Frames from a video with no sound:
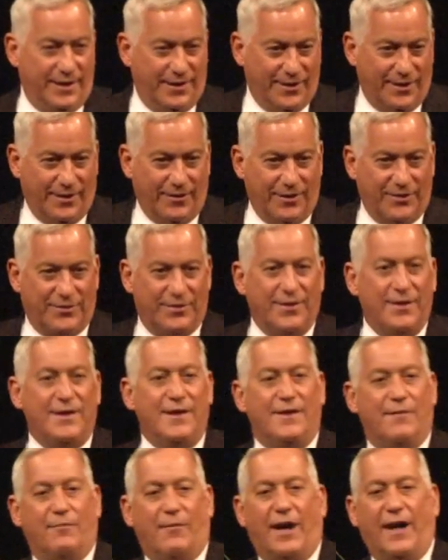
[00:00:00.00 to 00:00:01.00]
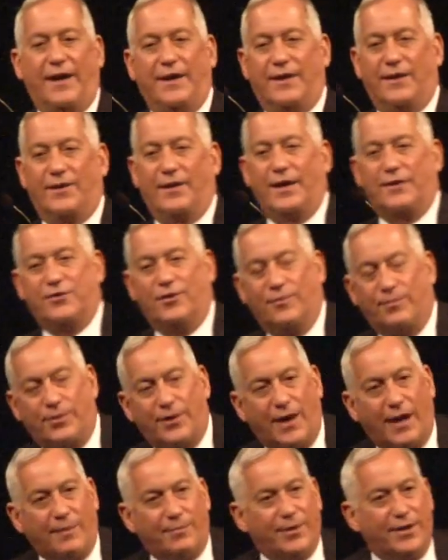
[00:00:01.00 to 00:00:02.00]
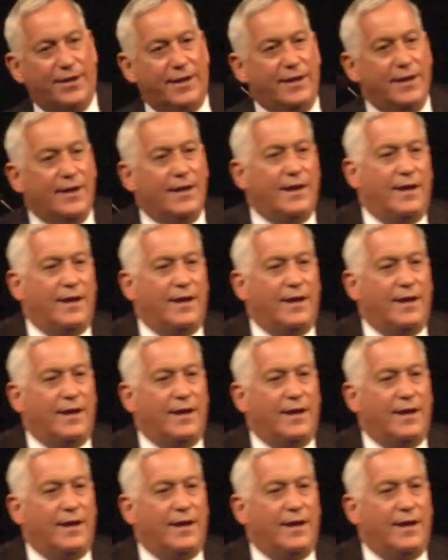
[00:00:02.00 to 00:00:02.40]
you know, it's my intellectual property.